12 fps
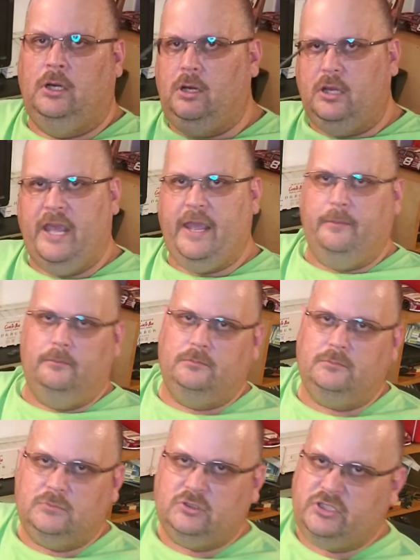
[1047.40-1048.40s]
Okay,
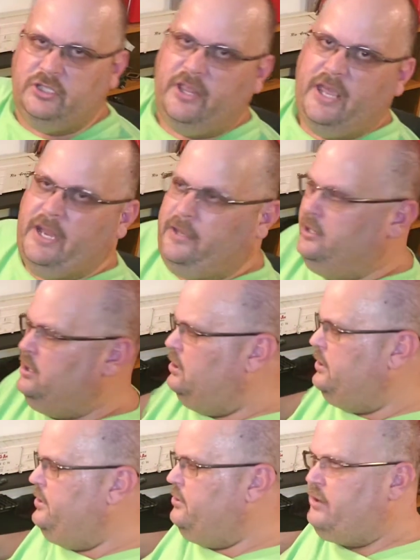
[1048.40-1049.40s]
so then you
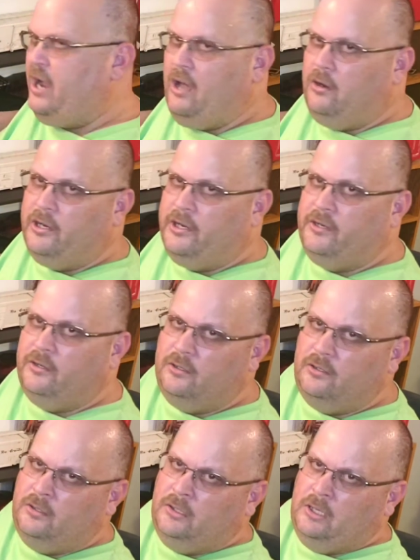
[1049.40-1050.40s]
go to your router,
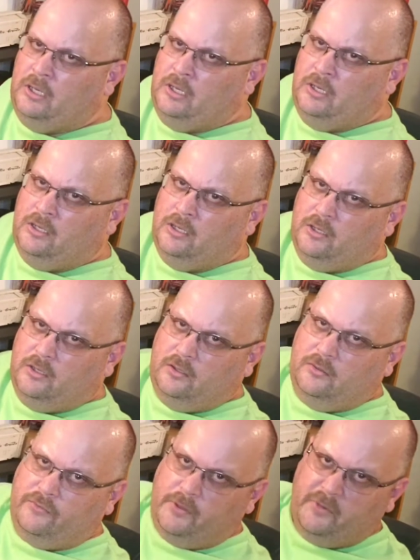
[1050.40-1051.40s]

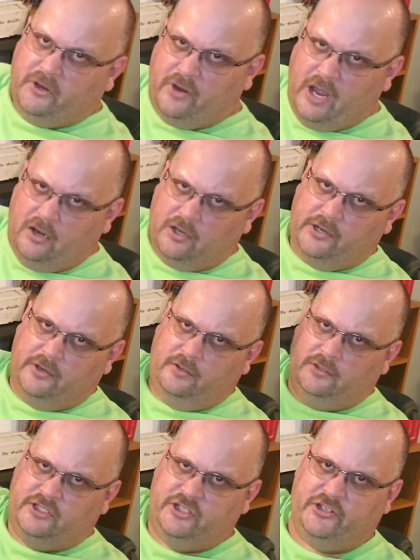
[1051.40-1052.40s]
from your
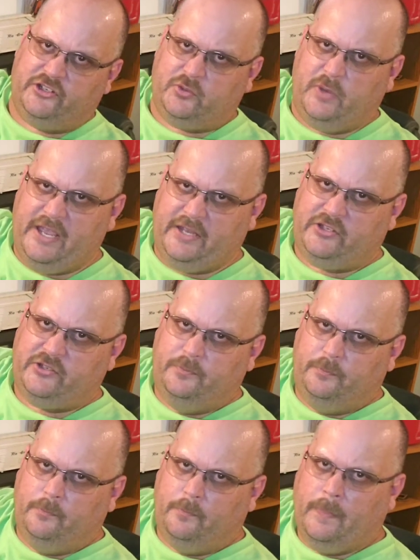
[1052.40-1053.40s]
router to your switch,
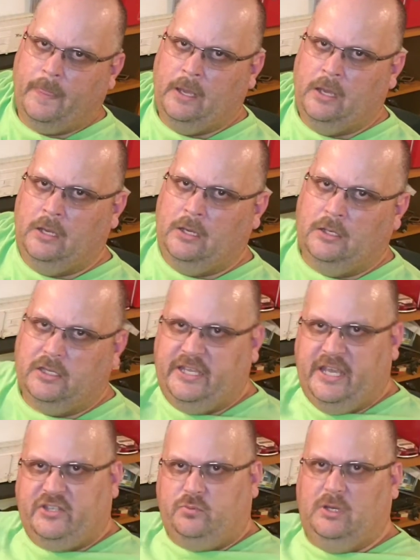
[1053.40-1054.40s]

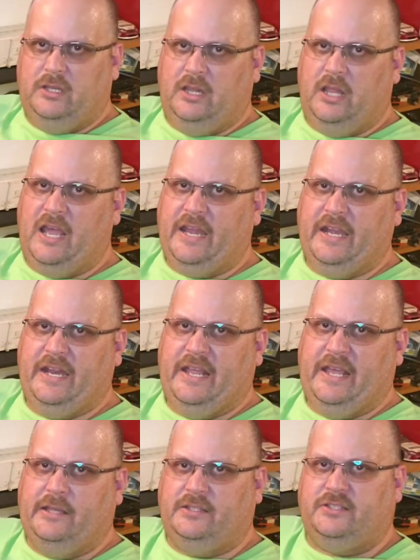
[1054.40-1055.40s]
guess what line it
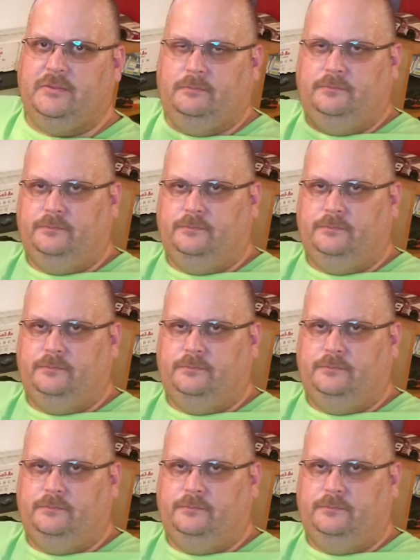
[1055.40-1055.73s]
is?